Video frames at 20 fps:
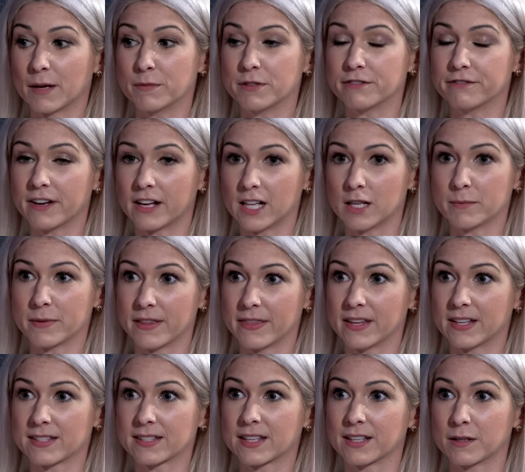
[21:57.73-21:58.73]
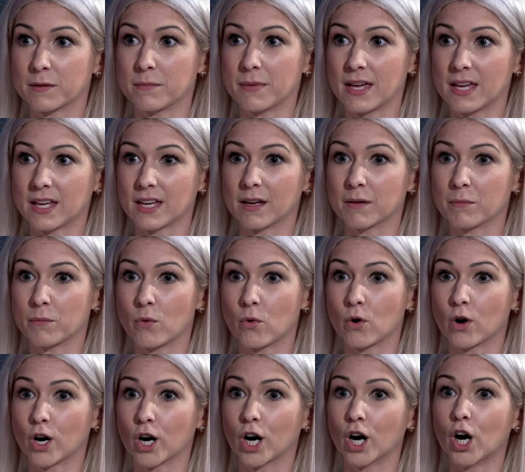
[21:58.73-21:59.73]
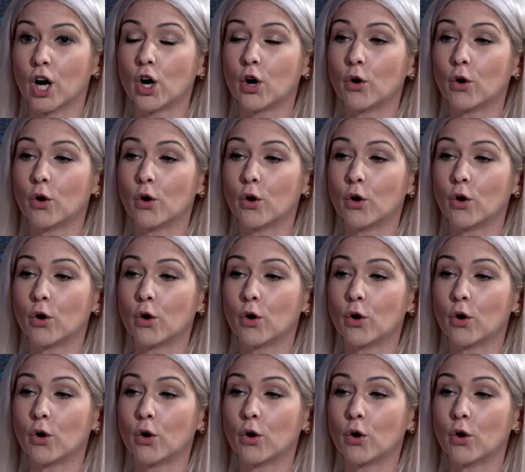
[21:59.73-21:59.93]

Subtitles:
development that's going to make it more